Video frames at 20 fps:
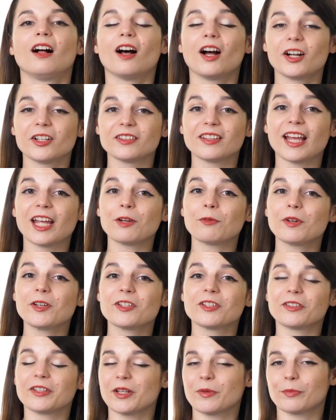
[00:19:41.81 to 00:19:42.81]
Our
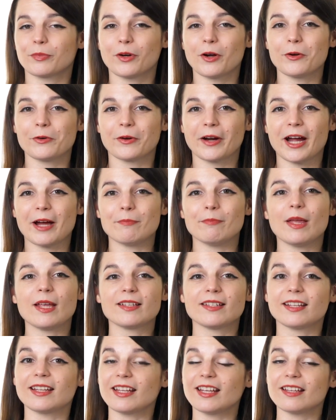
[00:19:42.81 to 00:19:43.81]
language learning program
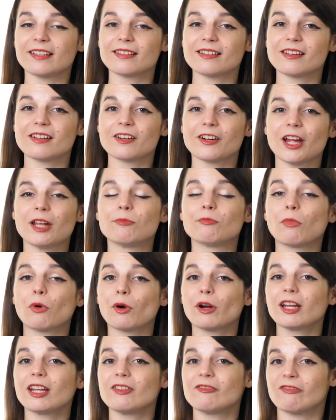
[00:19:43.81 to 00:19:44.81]
makes it easier and
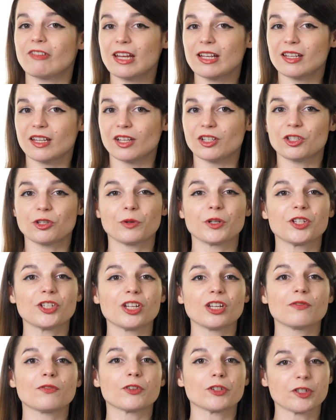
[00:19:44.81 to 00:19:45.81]
more convenient to
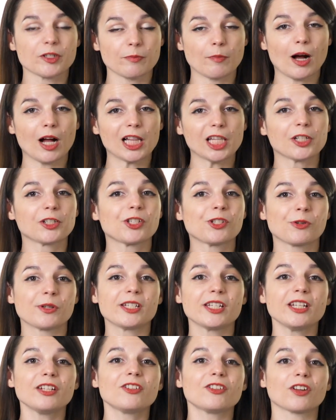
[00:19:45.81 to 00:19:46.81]
achieve your smaller
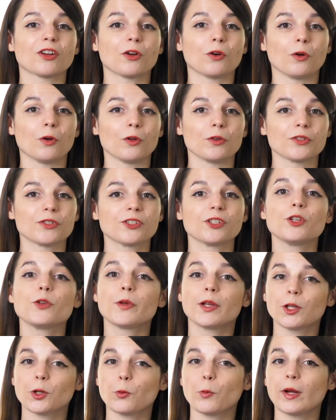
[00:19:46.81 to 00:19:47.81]
strategic goals so you
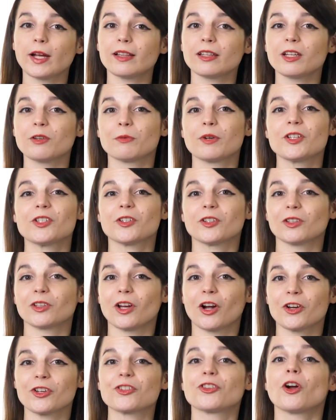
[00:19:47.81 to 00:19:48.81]
can quickly reach your
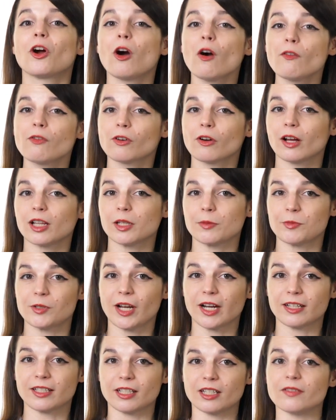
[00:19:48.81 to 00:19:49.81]
larger overall
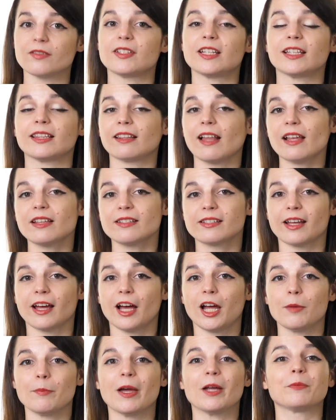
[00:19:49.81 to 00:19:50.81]
objectives in less
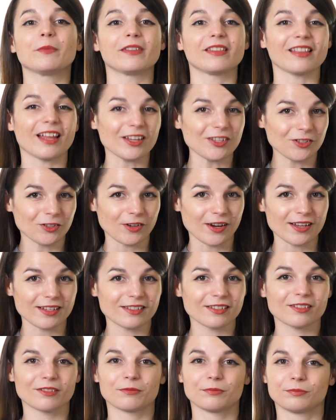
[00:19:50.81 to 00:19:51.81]
time and with less
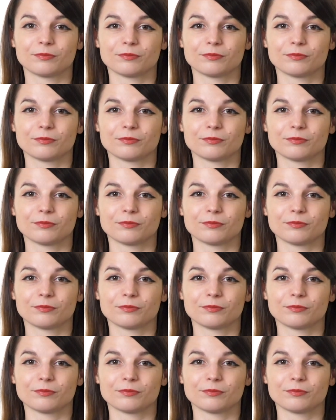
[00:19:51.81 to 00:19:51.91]
stress.